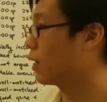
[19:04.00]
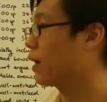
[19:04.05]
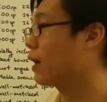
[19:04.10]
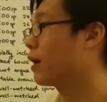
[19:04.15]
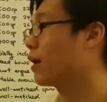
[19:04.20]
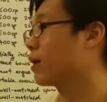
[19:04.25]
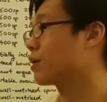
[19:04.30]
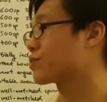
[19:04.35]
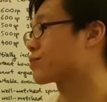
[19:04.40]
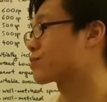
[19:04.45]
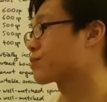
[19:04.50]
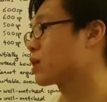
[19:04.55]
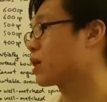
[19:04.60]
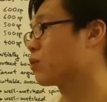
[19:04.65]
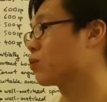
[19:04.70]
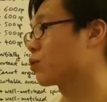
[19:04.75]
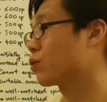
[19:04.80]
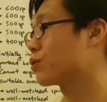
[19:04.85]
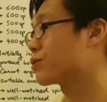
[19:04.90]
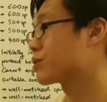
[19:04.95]
it has,
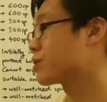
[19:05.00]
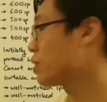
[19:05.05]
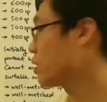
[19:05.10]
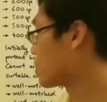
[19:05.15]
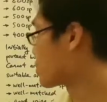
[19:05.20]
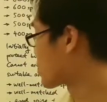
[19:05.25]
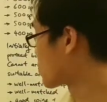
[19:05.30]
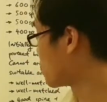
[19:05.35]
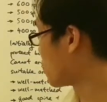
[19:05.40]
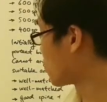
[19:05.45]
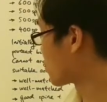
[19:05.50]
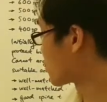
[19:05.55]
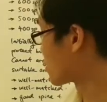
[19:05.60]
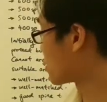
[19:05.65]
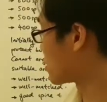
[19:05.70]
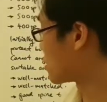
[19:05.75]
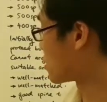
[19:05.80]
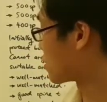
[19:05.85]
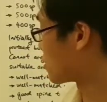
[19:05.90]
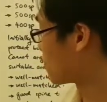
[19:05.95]
I will consider a small
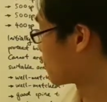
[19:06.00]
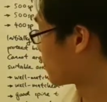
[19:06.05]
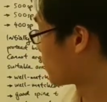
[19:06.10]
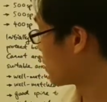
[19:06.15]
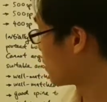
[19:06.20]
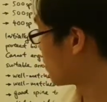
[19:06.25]
siyah,